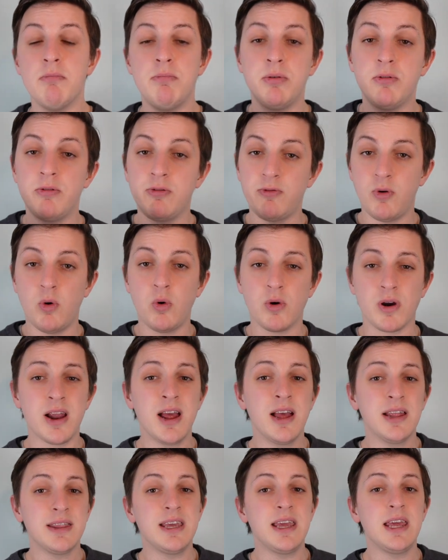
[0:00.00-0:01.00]
before.
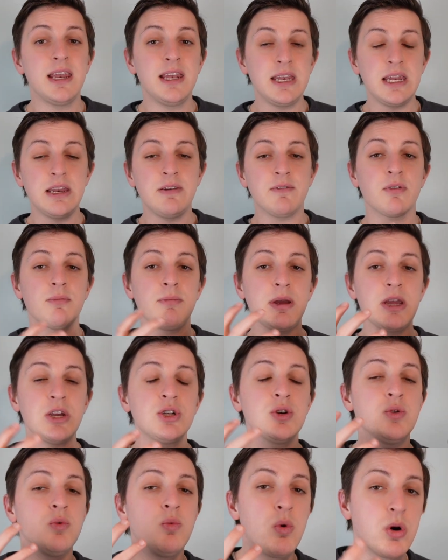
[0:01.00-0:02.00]
The hidden
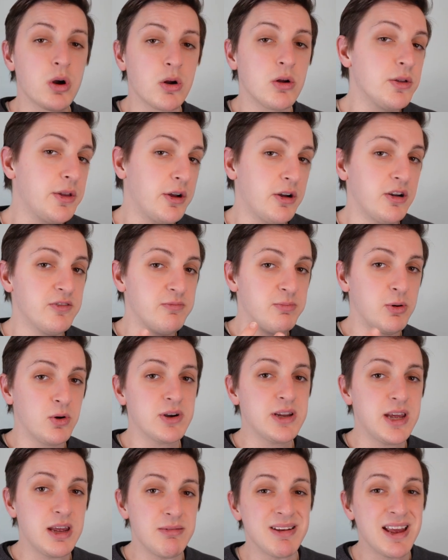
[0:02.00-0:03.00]
information world of
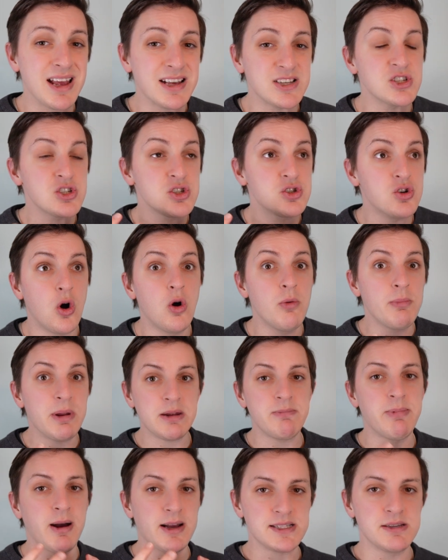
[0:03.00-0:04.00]
board gaming has so
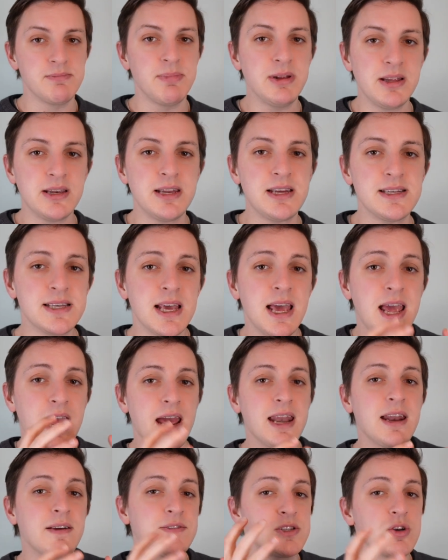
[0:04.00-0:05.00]
many possibilities
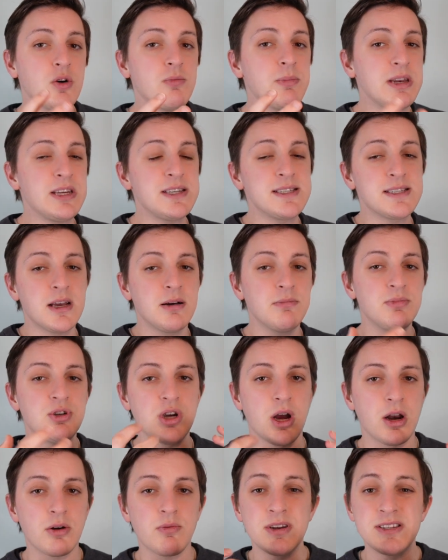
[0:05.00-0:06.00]
and have so many
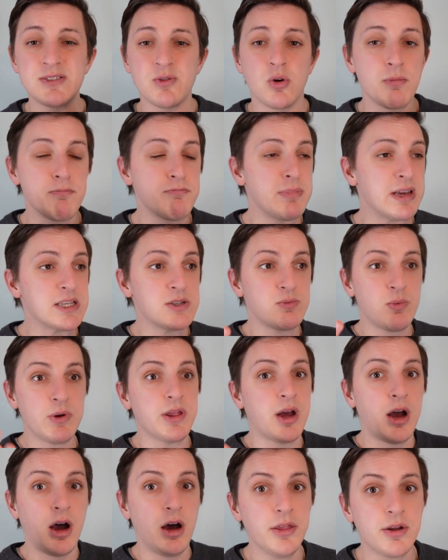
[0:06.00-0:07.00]
subgenres or mix
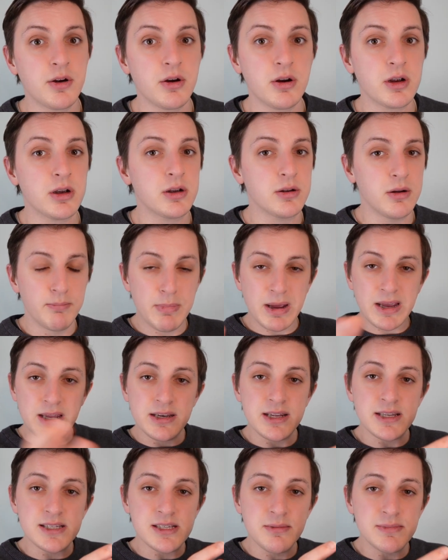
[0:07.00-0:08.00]
with other
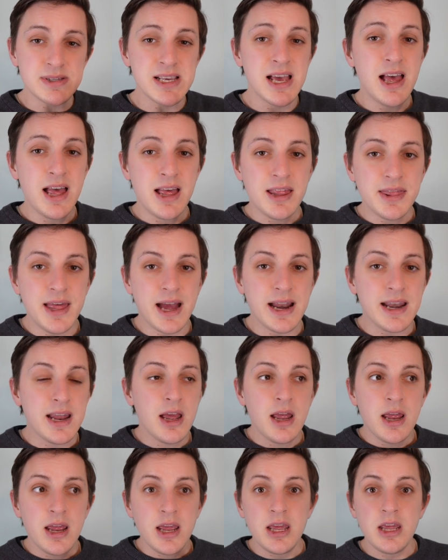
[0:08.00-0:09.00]
mechanisms that
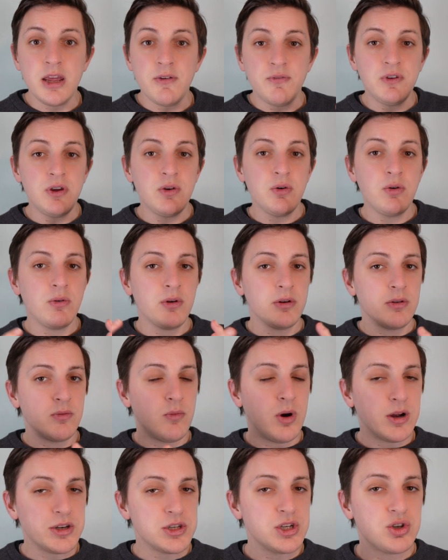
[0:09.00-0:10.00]
if you
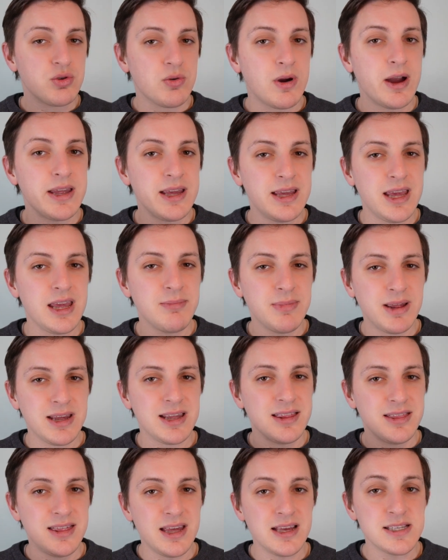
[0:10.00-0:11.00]
want to try a game
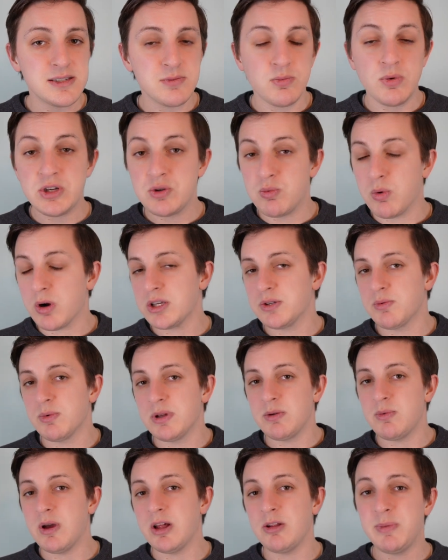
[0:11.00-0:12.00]
like this, which works
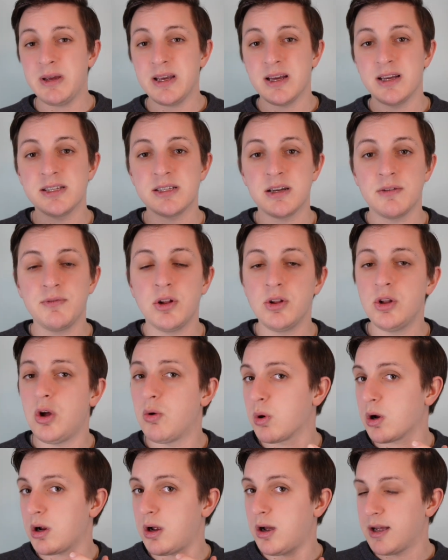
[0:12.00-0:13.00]
really well because of the
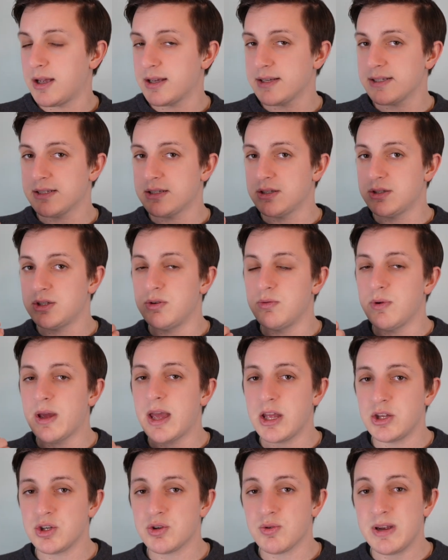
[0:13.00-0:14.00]
lower cost to
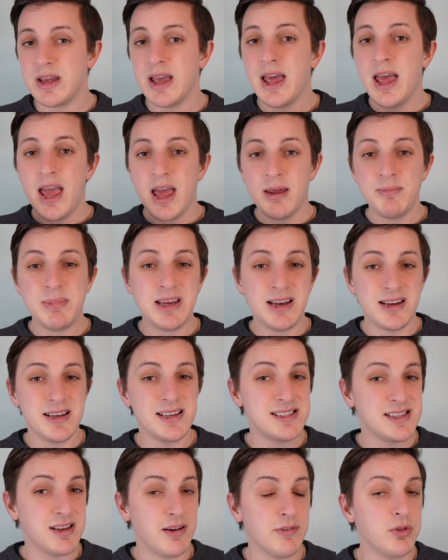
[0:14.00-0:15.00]
entry and
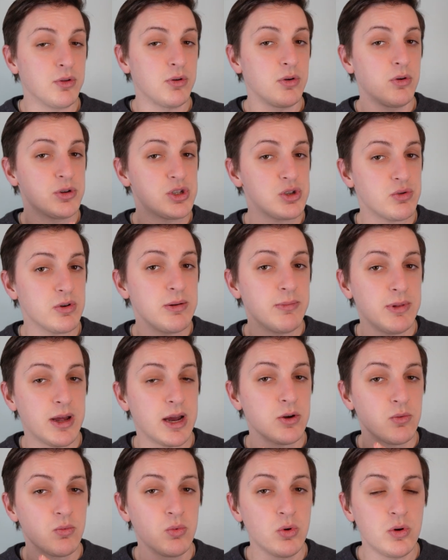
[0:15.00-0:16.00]
because of the
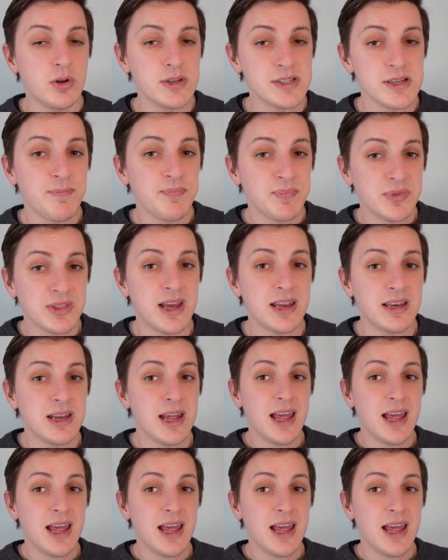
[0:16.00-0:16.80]
streamlined rules, then